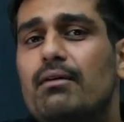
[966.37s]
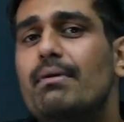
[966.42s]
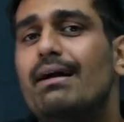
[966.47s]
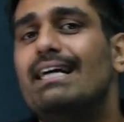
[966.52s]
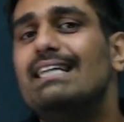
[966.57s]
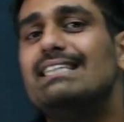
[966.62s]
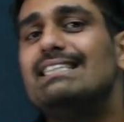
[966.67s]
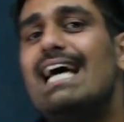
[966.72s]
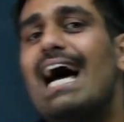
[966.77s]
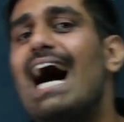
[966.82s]
is
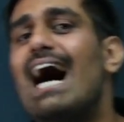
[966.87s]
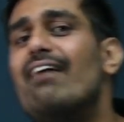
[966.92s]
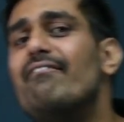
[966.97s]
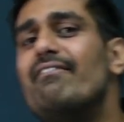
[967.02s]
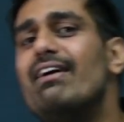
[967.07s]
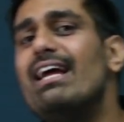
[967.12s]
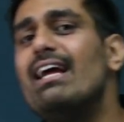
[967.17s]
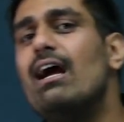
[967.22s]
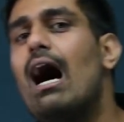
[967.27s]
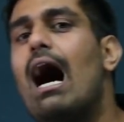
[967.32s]

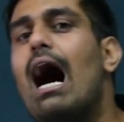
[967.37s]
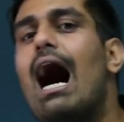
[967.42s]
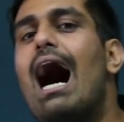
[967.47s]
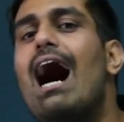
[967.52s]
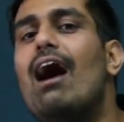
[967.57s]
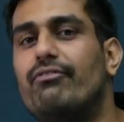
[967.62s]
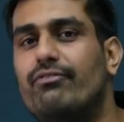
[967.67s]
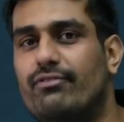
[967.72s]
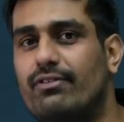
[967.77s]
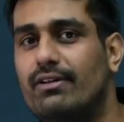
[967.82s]
having half.
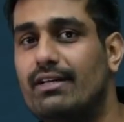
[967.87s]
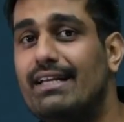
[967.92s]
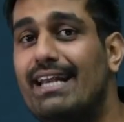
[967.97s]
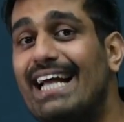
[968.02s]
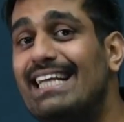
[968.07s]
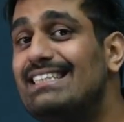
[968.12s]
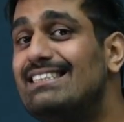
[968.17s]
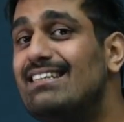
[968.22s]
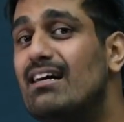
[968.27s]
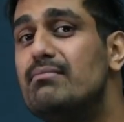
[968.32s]
Next
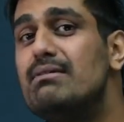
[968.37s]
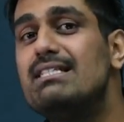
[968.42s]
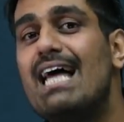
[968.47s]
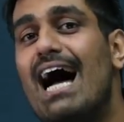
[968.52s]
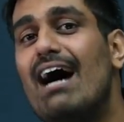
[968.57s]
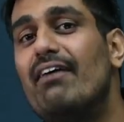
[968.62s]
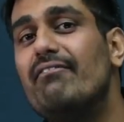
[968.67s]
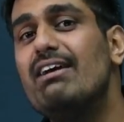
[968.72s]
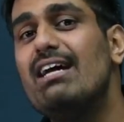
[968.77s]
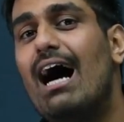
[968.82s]
term is
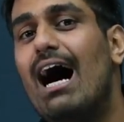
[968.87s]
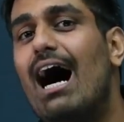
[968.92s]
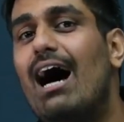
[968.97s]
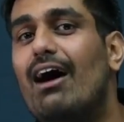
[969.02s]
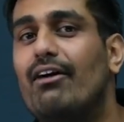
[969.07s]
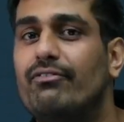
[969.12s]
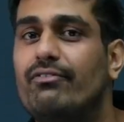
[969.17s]
having half.